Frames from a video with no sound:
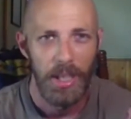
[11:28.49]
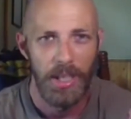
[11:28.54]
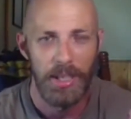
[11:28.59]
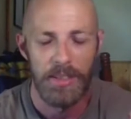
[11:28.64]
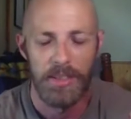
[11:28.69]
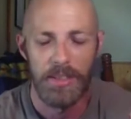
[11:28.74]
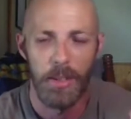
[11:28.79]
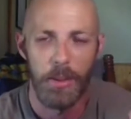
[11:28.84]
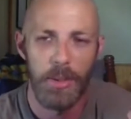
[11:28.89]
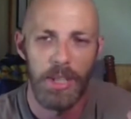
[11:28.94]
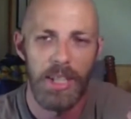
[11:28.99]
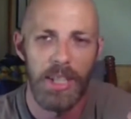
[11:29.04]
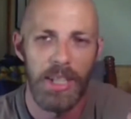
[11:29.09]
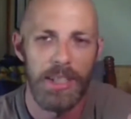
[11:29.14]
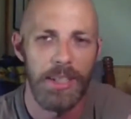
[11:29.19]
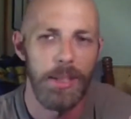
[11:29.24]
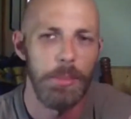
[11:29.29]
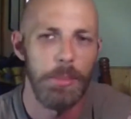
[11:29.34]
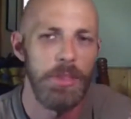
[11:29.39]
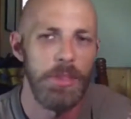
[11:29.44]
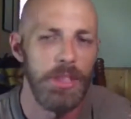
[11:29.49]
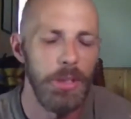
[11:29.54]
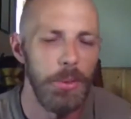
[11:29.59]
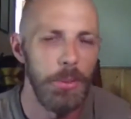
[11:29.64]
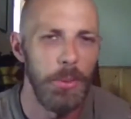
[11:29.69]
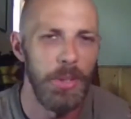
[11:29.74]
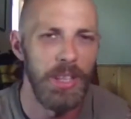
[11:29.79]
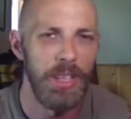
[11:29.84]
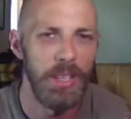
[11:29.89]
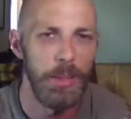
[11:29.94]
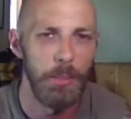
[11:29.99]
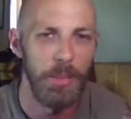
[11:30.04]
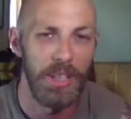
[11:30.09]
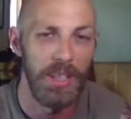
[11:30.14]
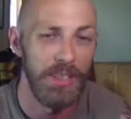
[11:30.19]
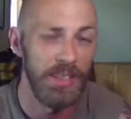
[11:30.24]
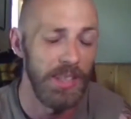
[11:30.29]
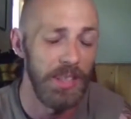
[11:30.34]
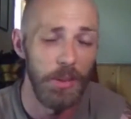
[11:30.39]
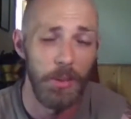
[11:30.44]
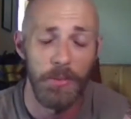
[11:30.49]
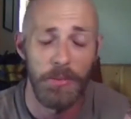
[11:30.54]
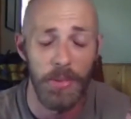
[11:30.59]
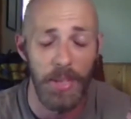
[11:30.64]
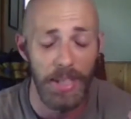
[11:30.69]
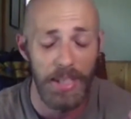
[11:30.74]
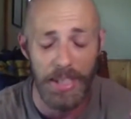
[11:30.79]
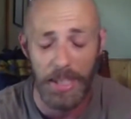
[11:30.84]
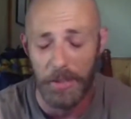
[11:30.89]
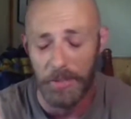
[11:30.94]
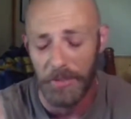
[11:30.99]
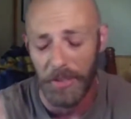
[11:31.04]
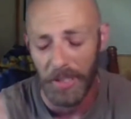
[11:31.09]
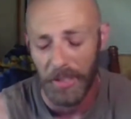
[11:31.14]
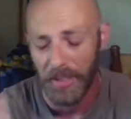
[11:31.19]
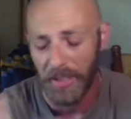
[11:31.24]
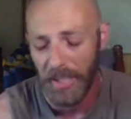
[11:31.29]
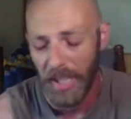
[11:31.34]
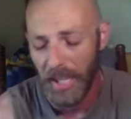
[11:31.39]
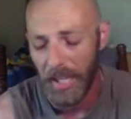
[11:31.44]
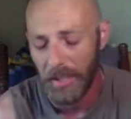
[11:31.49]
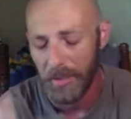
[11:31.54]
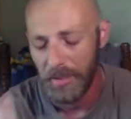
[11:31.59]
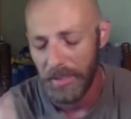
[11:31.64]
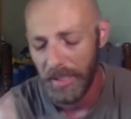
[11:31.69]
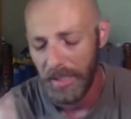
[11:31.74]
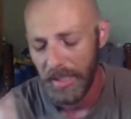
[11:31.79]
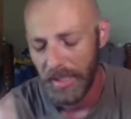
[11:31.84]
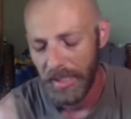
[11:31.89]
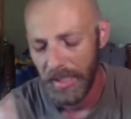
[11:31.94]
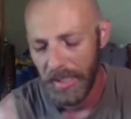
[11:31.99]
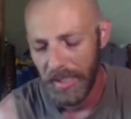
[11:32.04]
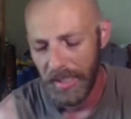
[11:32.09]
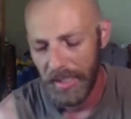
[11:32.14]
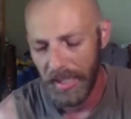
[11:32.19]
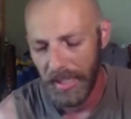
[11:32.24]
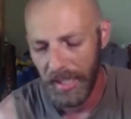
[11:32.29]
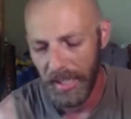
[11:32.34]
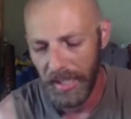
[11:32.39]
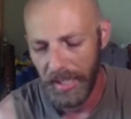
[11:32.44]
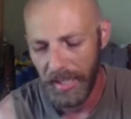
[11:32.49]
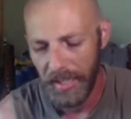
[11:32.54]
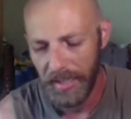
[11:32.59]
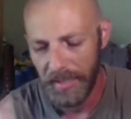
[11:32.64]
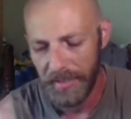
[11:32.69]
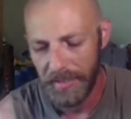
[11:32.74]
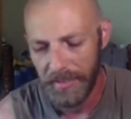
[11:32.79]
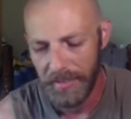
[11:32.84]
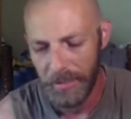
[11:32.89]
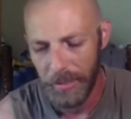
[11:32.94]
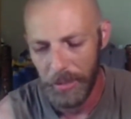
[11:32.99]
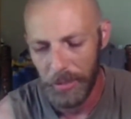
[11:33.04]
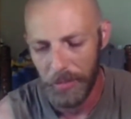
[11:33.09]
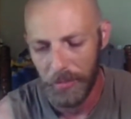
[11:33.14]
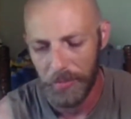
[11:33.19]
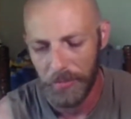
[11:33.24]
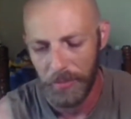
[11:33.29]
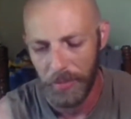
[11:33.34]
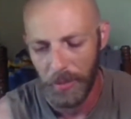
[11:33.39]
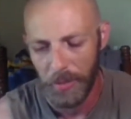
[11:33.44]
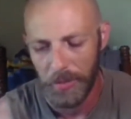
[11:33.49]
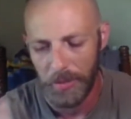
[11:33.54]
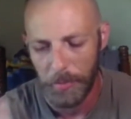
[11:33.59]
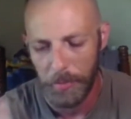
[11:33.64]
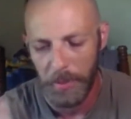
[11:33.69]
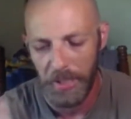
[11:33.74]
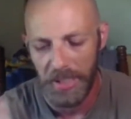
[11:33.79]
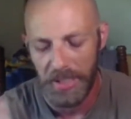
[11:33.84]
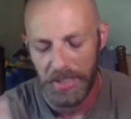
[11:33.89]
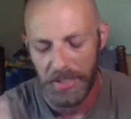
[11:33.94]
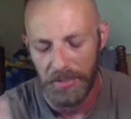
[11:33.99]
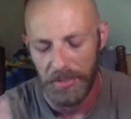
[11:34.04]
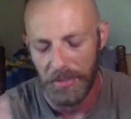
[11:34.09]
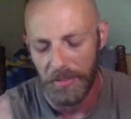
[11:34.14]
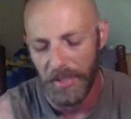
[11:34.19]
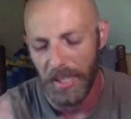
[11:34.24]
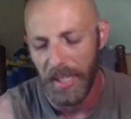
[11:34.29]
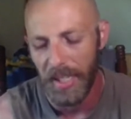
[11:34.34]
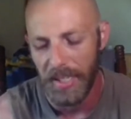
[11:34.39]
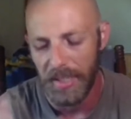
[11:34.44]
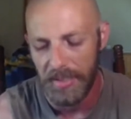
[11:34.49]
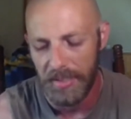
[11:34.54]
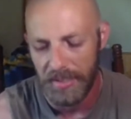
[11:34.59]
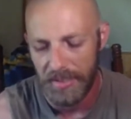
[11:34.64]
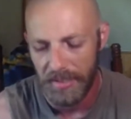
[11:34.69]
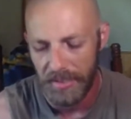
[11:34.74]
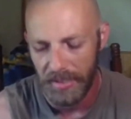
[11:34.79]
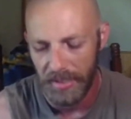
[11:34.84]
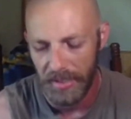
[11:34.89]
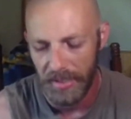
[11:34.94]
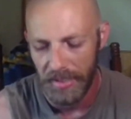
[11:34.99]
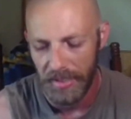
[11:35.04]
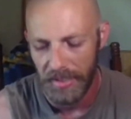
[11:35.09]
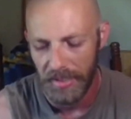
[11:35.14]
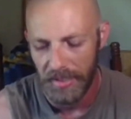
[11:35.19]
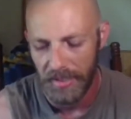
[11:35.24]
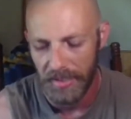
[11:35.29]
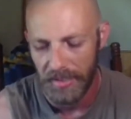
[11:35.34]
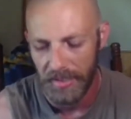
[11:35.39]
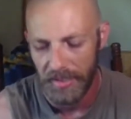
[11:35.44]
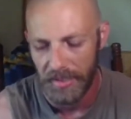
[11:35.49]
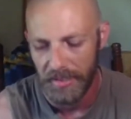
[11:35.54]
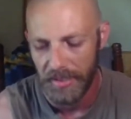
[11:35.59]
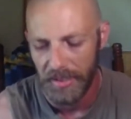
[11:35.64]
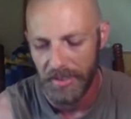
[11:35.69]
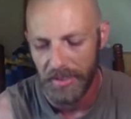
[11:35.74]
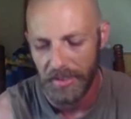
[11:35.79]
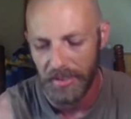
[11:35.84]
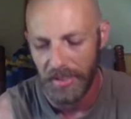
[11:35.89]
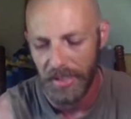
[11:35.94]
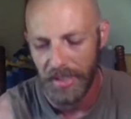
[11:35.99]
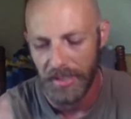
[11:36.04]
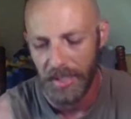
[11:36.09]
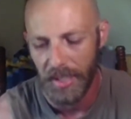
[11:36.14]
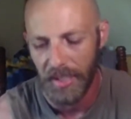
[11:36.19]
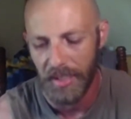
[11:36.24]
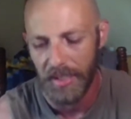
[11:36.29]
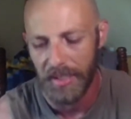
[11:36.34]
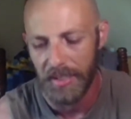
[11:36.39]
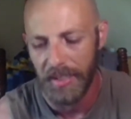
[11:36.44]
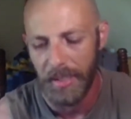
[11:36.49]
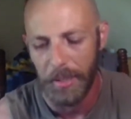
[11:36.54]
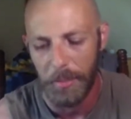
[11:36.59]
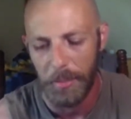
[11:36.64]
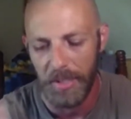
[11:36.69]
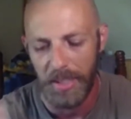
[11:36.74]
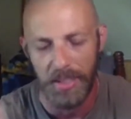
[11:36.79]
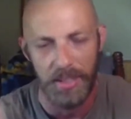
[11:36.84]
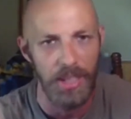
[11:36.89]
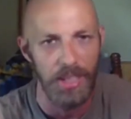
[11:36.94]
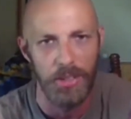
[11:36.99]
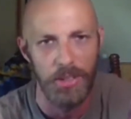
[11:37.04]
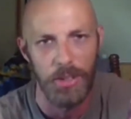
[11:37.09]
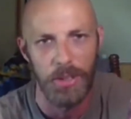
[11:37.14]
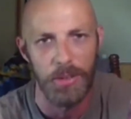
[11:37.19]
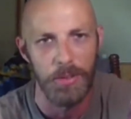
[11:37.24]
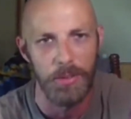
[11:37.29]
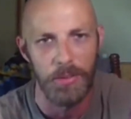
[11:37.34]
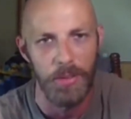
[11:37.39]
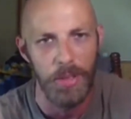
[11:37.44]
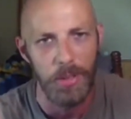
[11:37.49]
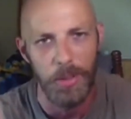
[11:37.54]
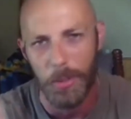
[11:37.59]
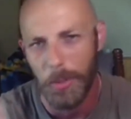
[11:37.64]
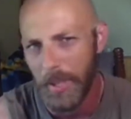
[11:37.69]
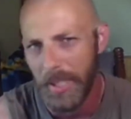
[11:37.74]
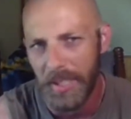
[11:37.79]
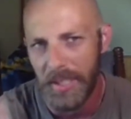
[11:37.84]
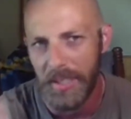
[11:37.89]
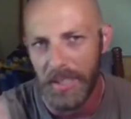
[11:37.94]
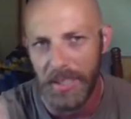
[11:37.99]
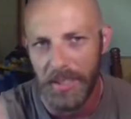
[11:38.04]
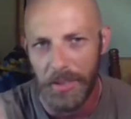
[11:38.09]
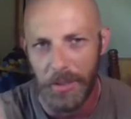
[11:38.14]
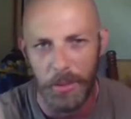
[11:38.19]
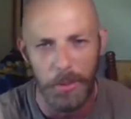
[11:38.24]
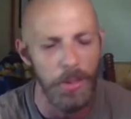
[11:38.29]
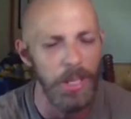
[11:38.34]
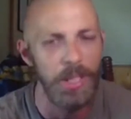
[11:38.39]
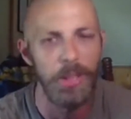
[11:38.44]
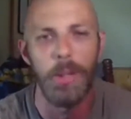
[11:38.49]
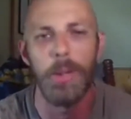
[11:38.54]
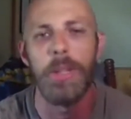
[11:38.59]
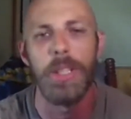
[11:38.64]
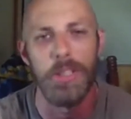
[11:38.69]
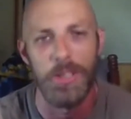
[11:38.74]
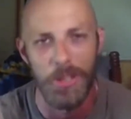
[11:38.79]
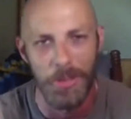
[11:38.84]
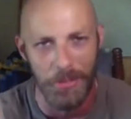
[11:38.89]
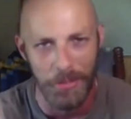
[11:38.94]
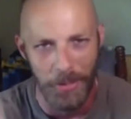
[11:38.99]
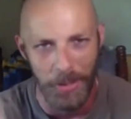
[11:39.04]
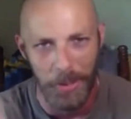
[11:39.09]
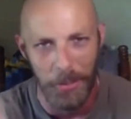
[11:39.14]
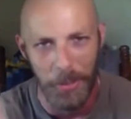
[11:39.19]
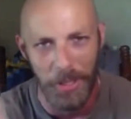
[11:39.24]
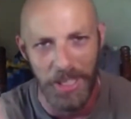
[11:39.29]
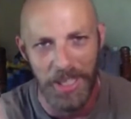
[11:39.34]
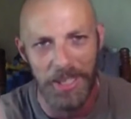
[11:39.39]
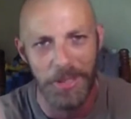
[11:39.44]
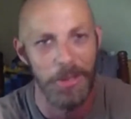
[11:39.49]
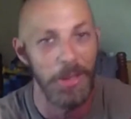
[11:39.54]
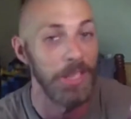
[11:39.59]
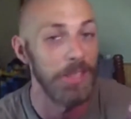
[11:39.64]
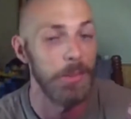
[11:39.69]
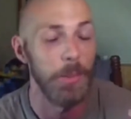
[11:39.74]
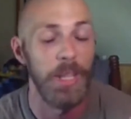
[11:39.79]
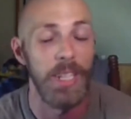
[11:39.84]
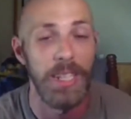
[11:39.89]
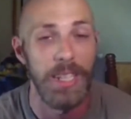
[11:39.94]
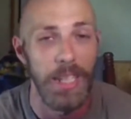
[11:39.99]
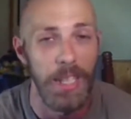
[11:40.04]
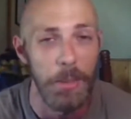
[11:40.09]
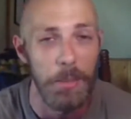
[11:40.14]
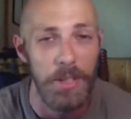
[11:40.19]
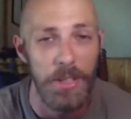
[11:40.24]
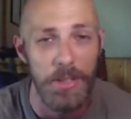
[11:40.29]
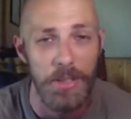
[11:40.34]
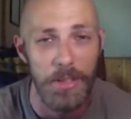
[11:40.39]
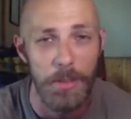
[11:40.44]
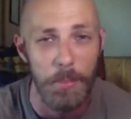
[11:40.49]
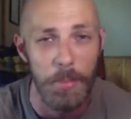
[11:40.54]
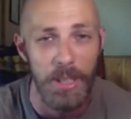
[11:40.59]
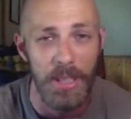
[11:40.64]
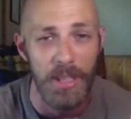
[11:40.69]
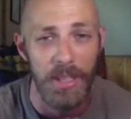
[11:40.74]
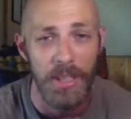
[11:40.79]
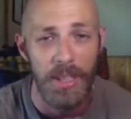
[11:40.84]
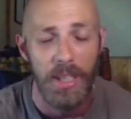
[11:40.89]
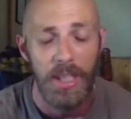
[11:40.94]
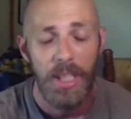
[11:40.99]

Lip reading: And so then they come to you with it because they can't figure it out. And your first piece of advice is essentially telling them that they shouldn't feel the way that they do. They know they shouldn't feel the way they do. That's why they came to you to speak.